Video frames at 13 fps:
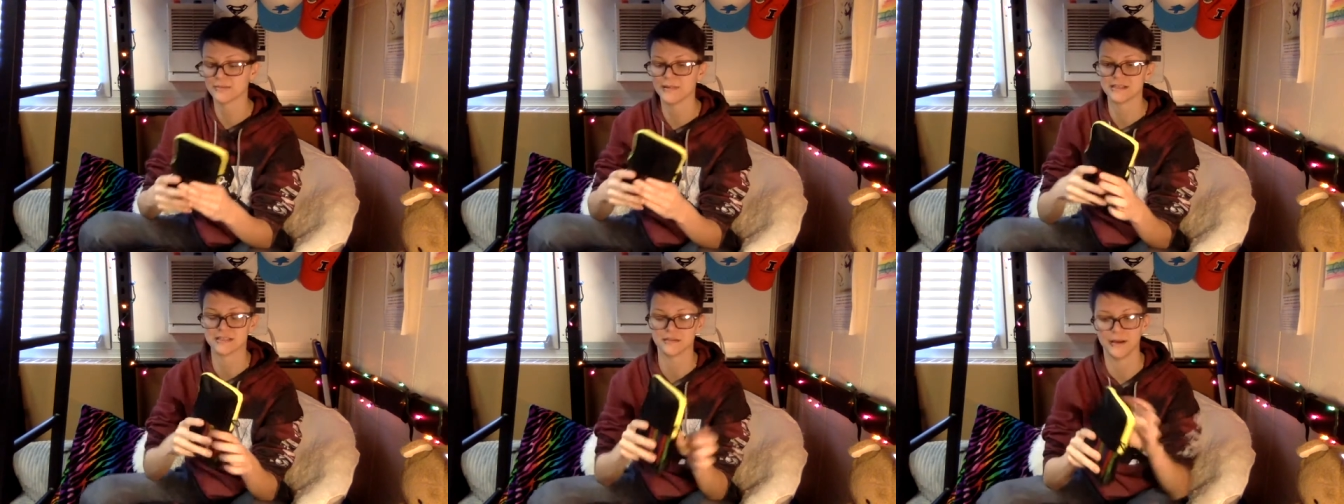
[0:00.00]

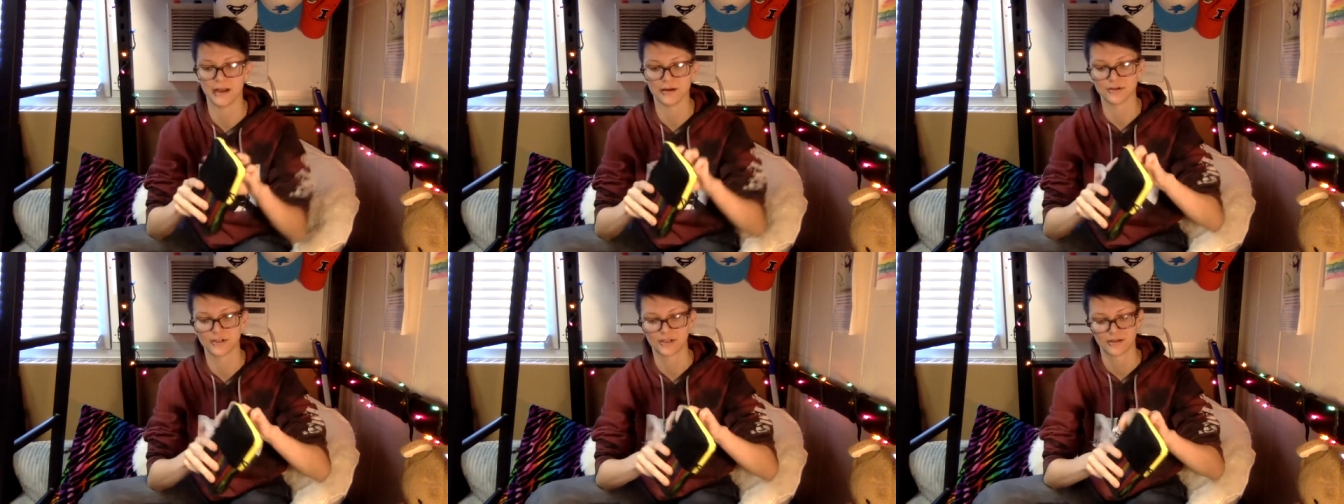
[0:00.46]
pencil
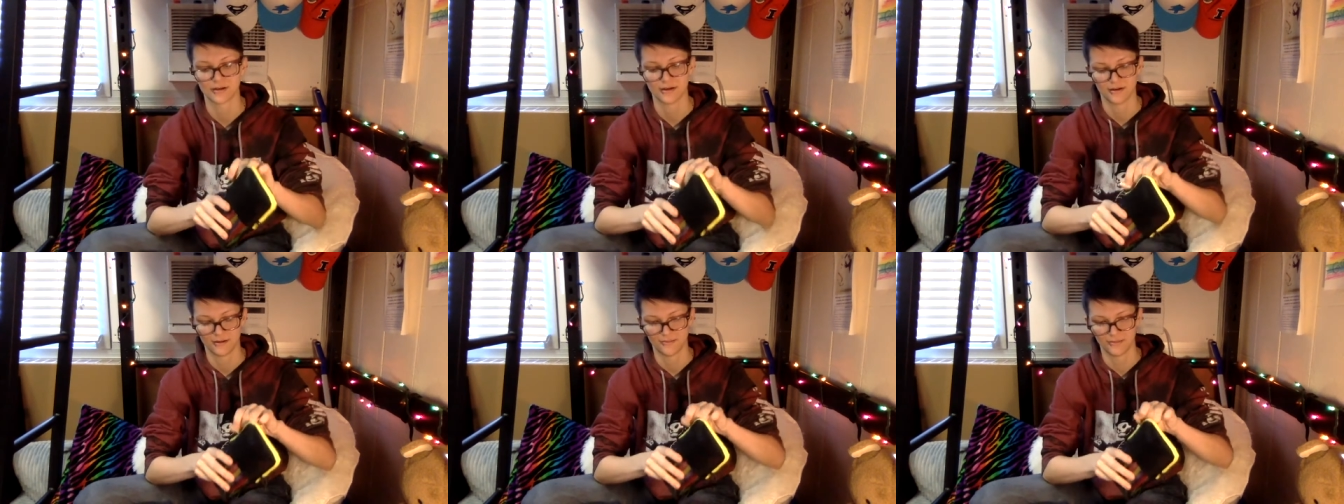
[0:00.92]
pouch,
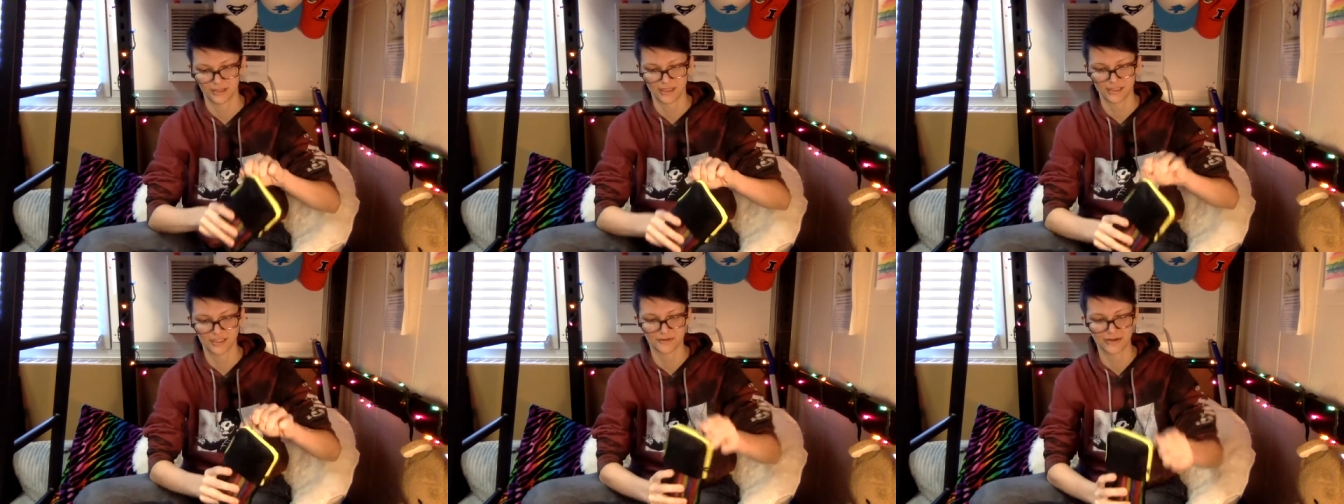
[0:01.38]
but
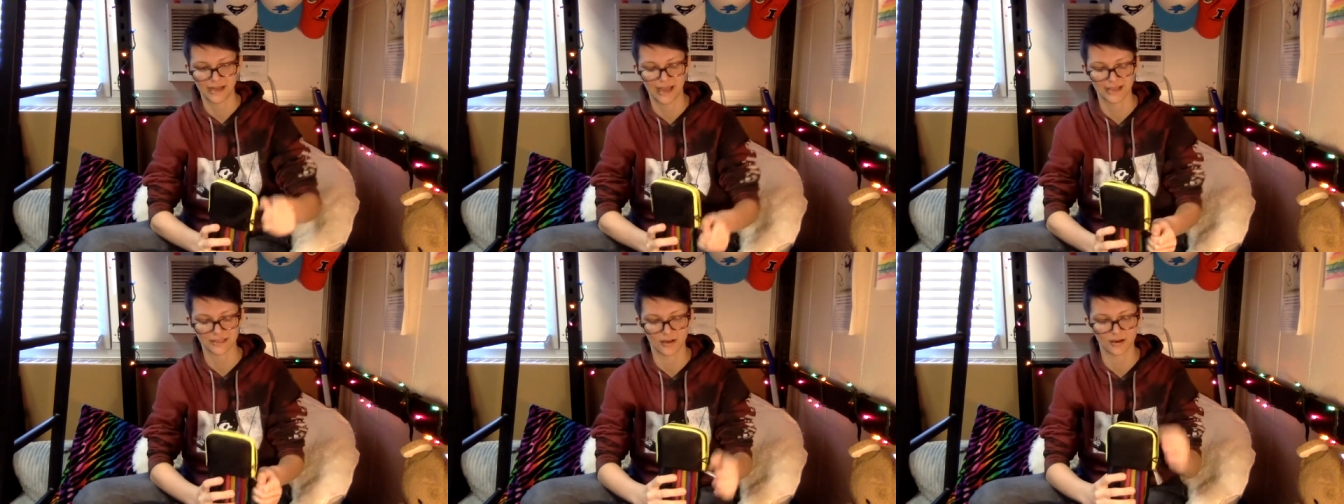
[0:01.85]
this one
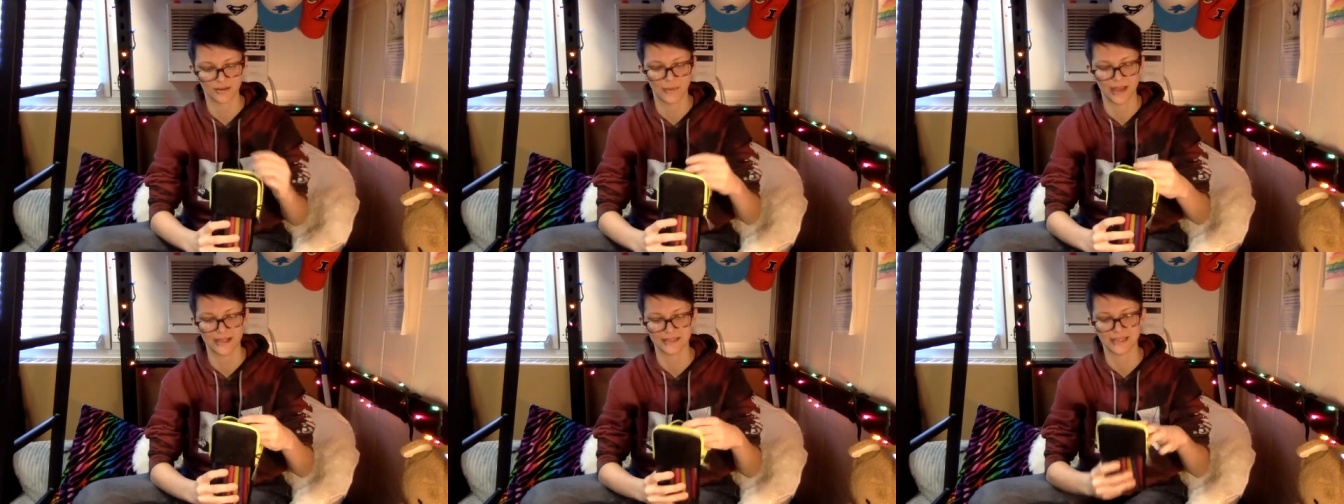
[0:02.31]
has all the
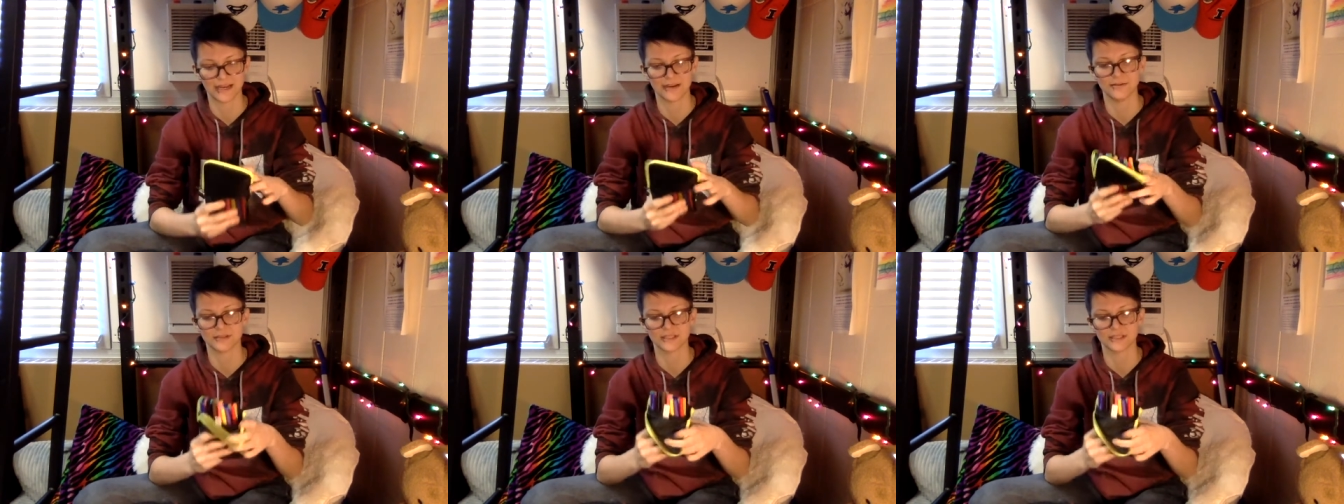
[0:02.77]
pens that I use